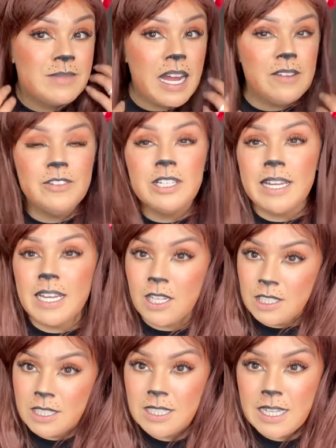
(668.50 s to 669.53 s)
I feel like I
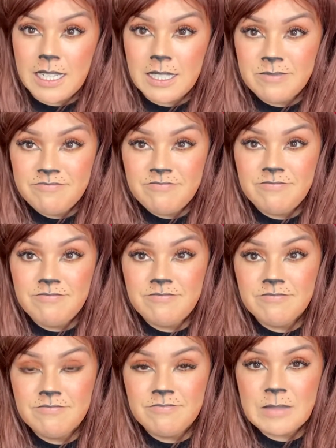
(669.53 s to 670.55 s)
look like
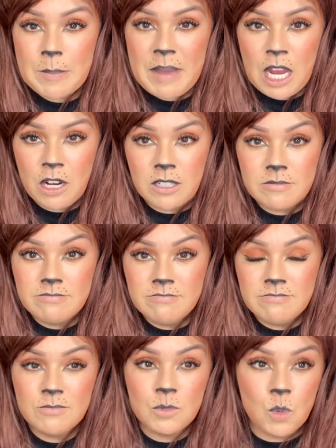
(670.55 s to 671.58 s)
a bear
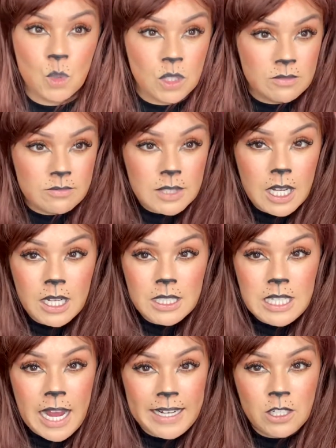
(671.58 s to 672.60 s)
or a
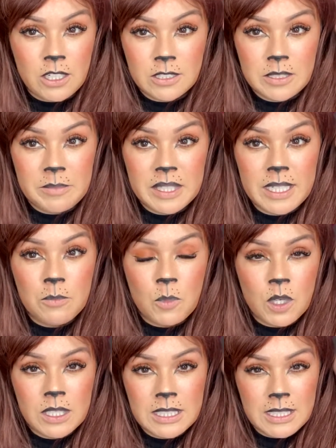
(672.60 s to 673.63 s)
tiger or something
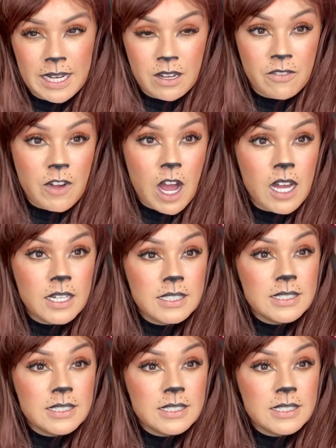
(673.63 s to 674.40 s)
more than like a fox.